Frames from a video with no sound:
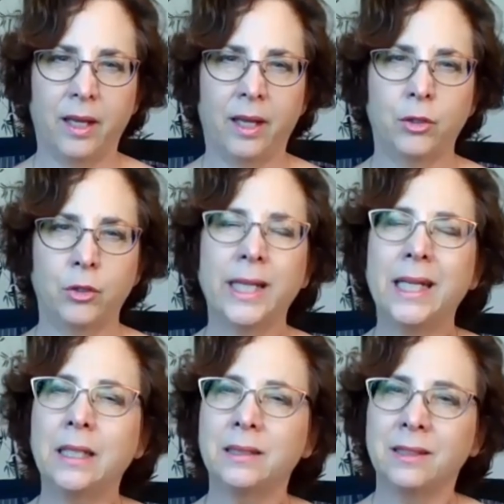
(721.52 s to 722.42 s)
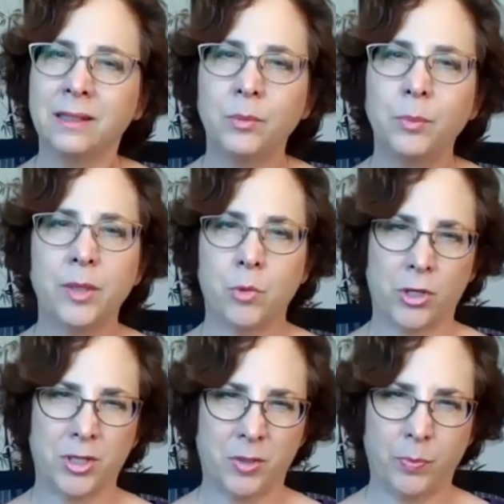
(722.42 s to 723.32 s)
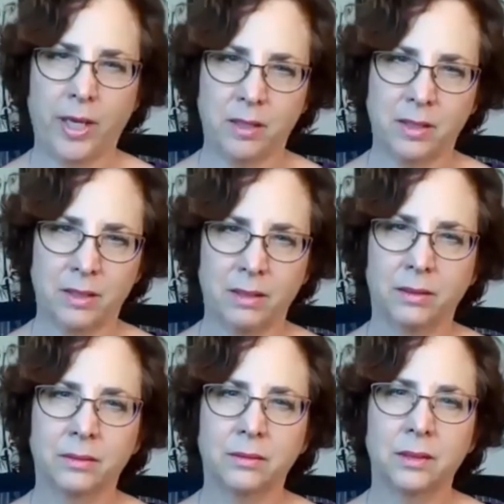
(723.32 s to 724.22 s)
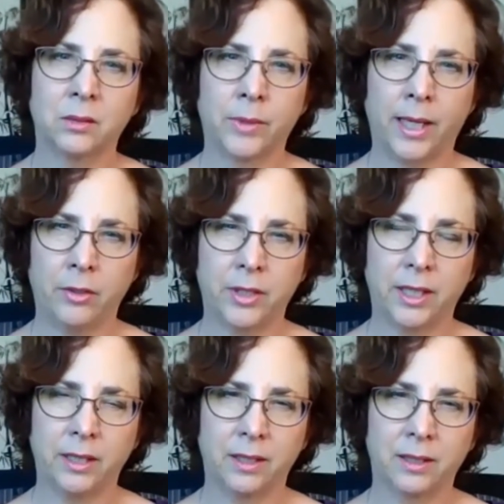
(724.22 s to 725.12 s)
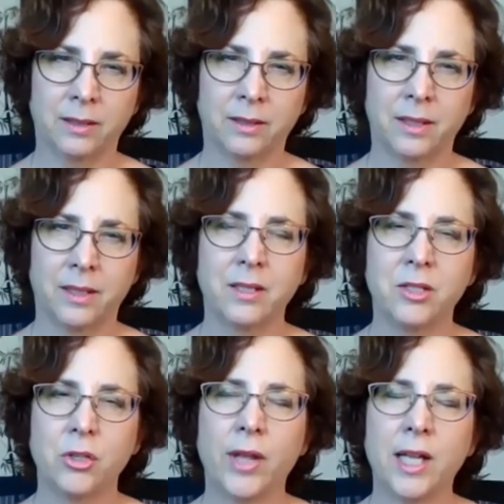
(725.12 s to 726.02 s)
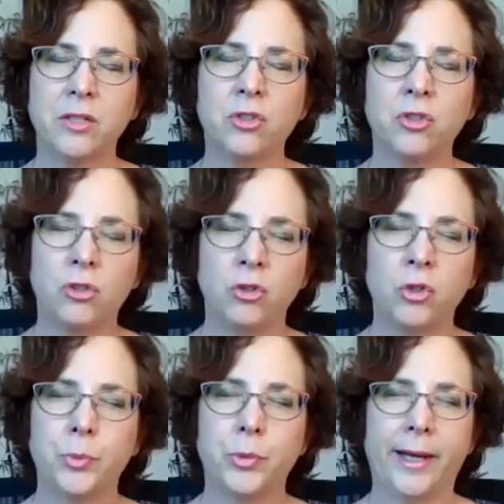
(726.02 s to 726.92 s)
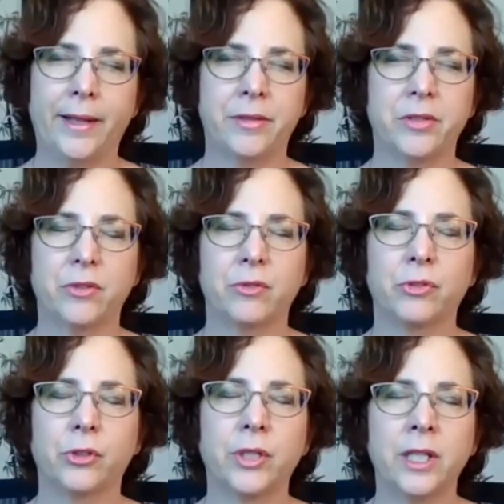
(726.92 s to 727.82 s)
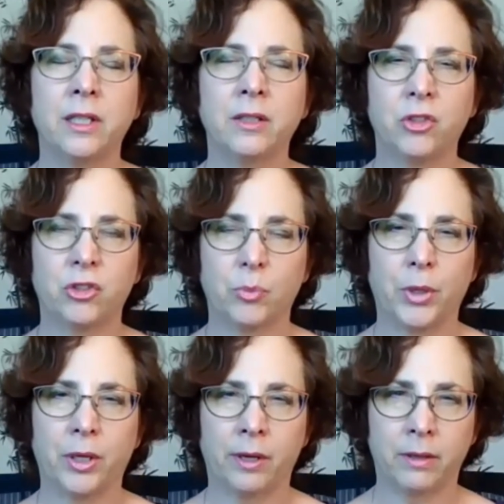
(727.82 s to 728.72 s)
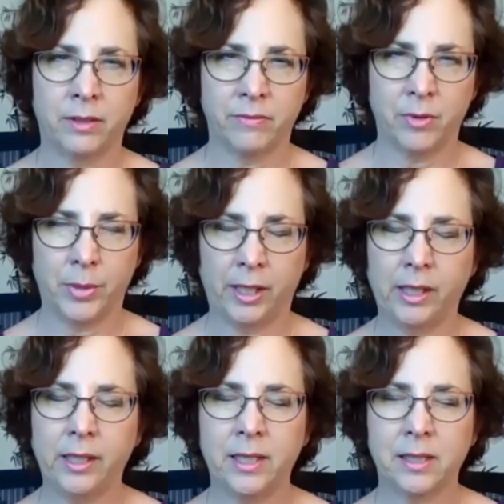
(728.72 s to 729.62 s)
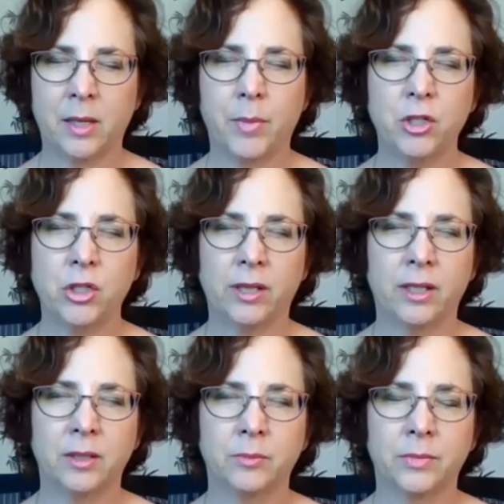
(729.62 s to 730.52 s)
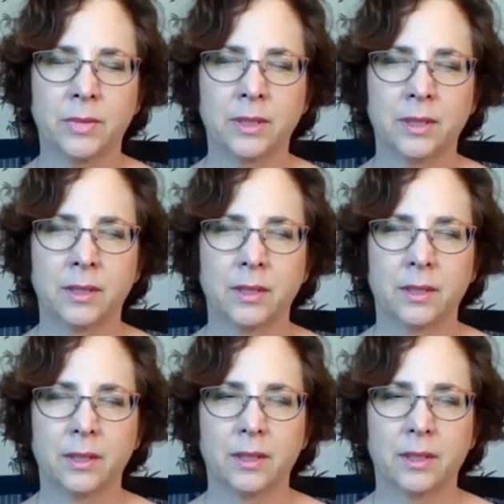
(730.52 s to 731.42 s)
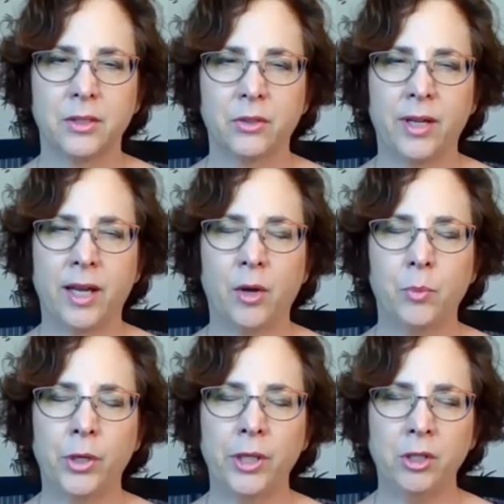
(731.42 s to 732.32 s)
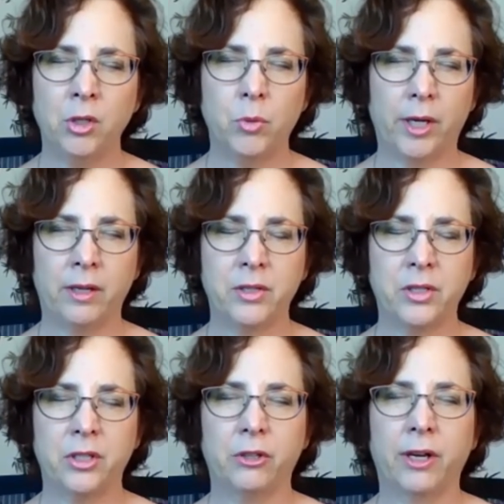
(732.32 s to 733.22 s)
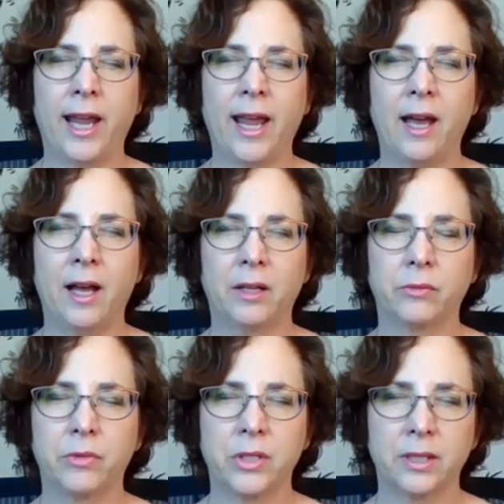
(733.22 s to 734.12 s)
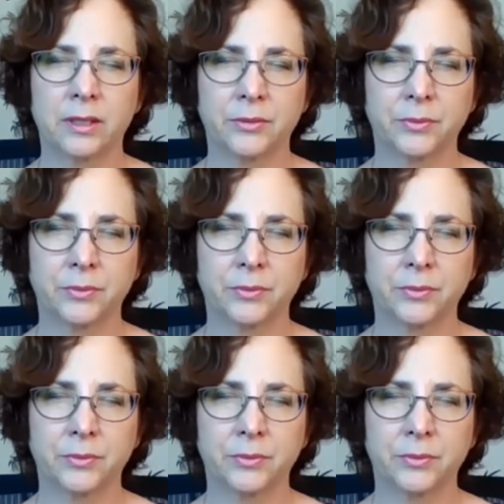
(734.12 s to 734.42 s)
and creating a little bit more space around it. So that's 2 breaths for each part of the body as I mention them. So now bring your awareness to your calves.